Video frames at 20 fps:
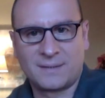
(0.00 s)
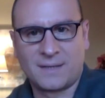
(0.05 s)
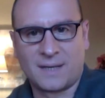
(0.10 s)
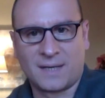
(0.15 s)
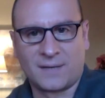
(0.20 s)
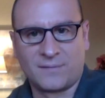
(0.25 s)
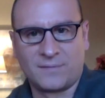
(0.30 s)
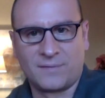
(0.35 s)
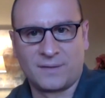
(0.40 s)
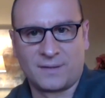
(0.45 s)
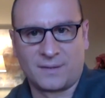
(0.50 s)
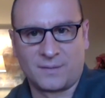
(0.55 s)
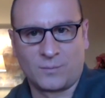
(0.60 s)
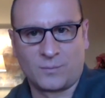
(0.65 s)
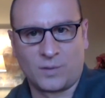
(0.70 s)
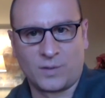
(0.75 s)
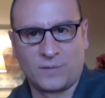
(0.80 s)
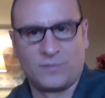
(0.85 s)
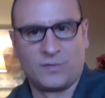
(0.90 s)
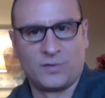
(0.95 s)
kind of
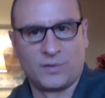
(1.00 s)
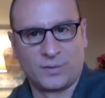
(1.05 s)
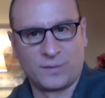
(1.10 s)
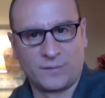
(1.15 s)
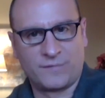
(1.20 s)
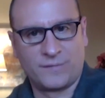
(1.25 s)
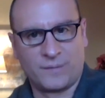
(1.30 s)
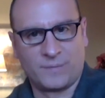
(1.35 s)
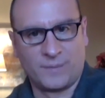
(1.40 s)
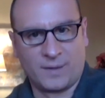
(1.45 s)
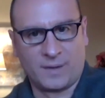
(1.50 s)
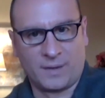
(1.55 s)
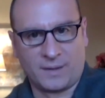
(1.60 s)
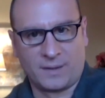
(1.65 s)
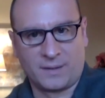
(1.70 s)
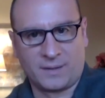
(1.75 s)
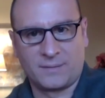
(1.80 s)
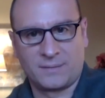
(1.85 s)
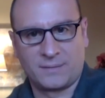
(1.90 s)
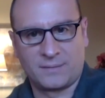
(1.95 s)
what you've learned from
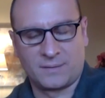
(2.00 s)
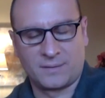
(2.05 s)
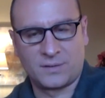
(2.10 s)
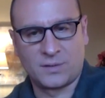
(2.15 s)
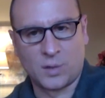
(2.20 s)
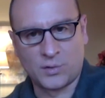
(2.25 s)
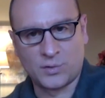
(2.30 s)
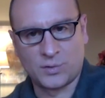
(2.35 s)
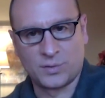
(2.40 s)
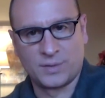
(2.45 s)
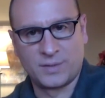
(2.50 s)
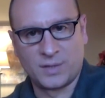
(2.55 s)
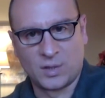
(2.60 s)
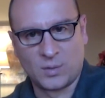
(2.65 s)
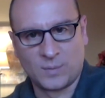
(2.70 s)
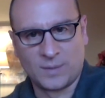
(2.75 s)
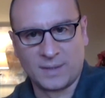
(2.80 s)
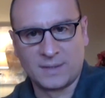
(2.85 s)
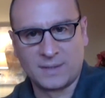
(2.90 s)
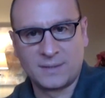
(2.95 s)
the social
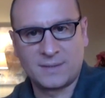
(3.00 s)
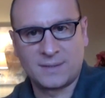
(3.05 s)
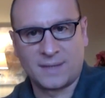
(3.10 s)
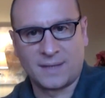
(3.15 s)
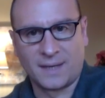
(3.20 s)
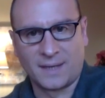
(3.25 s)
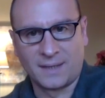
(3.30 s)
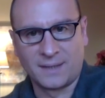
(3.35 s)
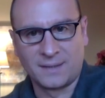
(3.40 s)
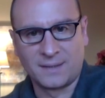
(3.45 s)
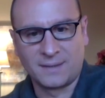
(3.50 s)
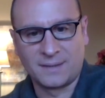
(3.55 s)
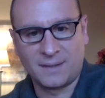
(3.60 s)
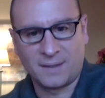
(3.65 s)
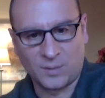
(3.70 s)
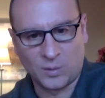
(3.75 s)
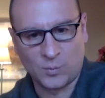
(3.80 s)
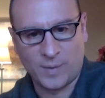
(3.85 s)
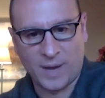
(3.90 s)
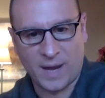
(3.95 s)
determinants and
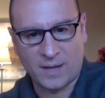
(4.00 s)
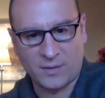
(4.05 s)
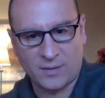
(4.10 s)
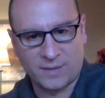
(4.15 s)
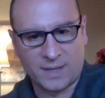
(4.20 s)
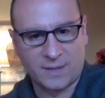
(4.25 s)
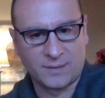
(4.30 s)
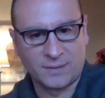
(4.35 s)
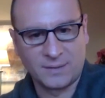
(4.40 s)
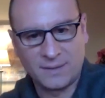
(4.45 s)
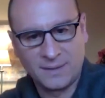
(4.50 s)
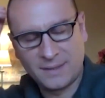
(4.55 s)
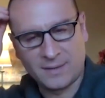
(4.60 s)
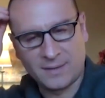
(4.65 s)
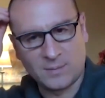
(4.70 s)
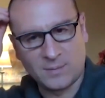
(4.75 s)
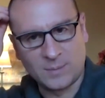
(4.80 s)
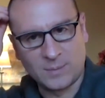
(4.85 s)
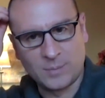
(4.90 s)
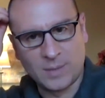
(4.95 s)
your background
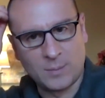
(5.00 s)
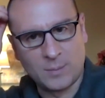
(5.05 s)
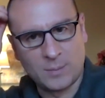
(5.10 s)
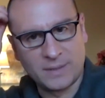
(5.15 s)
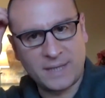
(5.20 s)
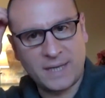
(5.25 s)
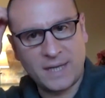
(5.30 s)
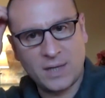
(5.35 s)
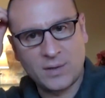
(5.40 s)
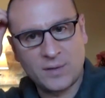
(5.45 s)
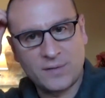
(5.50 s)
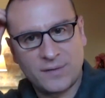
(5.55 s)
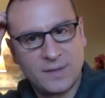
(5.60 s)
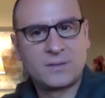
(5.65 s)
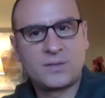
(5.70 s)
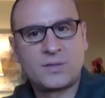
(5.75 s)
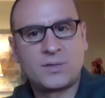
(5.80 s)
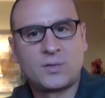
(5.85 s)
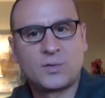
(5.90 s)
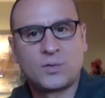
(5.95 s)
in public health
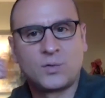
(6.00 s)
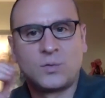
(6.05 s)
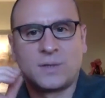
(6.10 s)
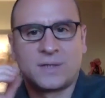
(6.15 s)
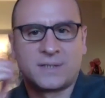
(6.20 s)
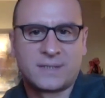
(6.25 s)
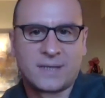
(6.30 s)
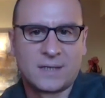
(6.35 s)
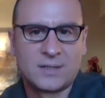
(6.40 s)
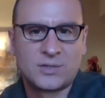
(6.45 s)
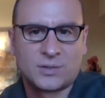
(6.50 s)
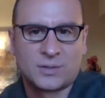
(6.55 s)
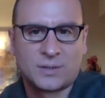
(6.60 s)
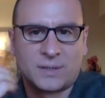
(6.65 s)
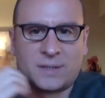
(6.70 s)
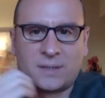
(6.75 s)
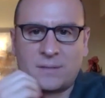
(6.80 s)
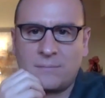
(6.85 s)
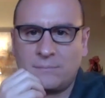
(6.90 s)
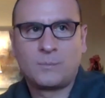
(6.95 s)
to
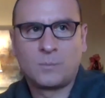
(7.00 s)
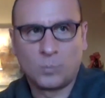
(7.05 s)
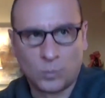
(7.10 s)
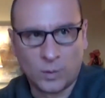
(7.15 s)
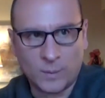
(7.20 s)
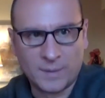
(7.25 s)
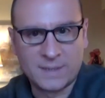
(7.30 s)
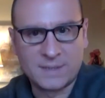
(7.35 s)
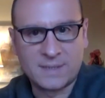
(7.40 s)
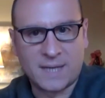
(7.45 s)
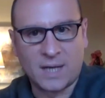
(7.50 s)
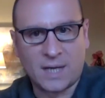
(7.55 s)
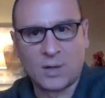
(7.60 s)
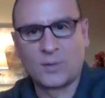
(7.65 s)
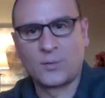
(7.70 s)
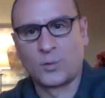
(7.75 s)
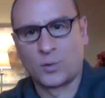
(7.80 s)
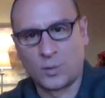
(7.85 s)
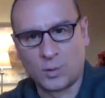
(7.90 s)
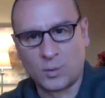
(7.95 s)
essentially women's
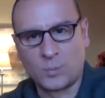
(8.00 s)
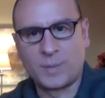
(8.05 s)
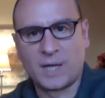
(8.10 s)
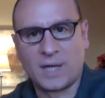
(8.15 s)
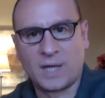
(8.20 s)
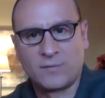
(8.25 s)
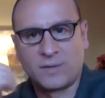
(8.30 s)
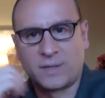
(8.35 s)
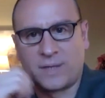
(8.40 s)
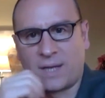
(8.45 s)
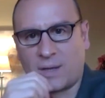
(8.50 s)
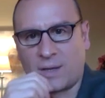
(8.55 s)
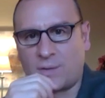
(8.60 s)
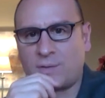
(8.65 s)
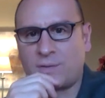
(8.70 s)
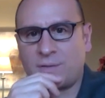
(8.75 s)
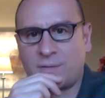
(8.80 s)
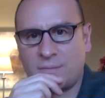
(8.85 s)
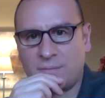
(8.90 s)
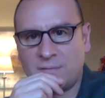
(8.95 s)
health or pelvic
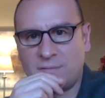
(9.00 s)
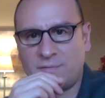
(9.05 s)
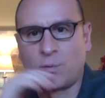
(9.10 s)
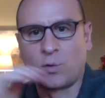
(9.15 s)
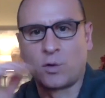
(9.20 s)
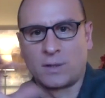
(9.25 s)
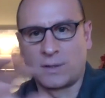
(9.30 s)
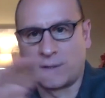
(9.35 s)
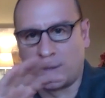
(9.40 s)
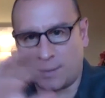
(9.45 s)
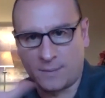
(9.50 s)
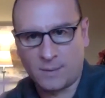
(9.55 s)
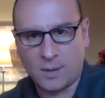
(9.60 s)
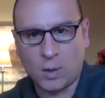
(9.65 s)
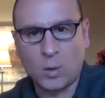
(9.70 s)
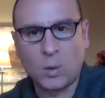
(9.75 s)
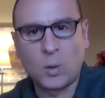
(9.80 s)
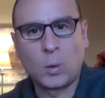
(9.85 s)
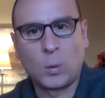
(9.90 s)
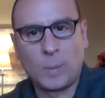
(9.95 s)
health for a
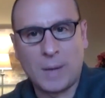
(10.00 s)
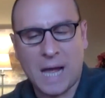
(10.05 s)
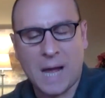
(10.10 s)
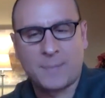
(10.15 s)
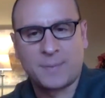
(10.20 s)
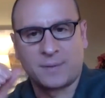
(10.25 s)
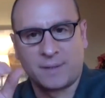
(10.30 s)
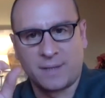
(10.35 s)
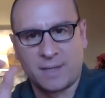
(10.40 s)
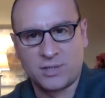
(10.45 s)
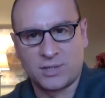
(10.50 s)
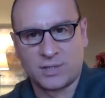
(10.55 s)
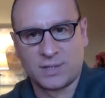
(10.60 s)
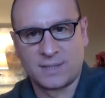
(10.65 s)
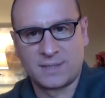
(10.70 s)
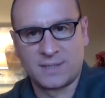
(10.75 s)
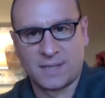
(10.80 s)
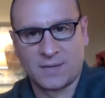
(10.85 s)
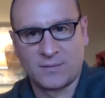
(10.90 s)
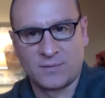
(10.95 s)
whole population
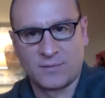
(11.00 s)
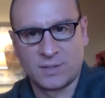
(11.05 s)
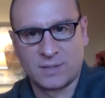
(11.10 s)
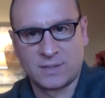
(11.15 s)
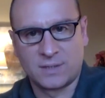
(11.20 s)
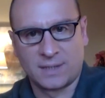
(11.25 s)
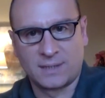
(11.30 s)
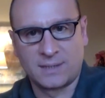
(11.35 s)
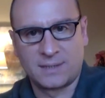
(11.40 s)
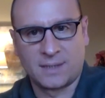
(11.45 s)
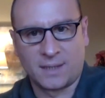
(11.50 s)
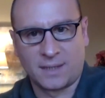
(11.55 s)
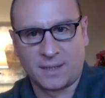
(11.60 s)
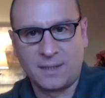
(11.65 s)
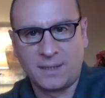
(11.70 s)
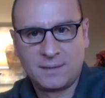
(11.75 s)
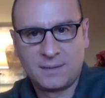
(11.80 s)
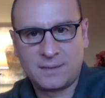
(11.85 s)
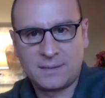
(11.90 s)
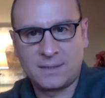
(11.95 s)
instead of just, let's
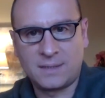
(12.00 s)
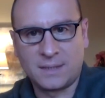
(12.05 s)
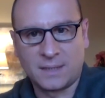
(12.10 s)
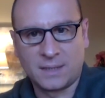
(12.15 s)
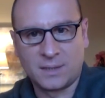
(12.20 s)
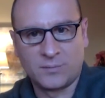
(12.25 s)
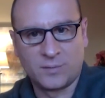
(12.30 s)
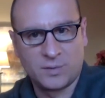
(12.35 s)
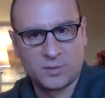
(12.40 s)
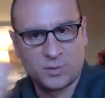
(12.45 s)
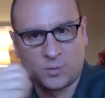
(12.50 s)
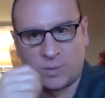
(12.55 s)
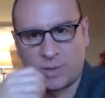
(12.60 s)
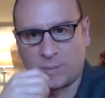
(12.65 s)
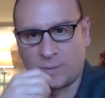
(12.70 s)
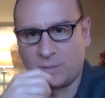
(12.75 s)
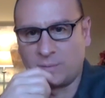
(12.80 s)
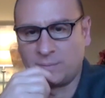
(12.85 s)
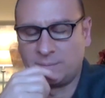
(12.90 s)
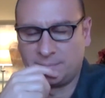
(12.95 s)
say, seeing individual people.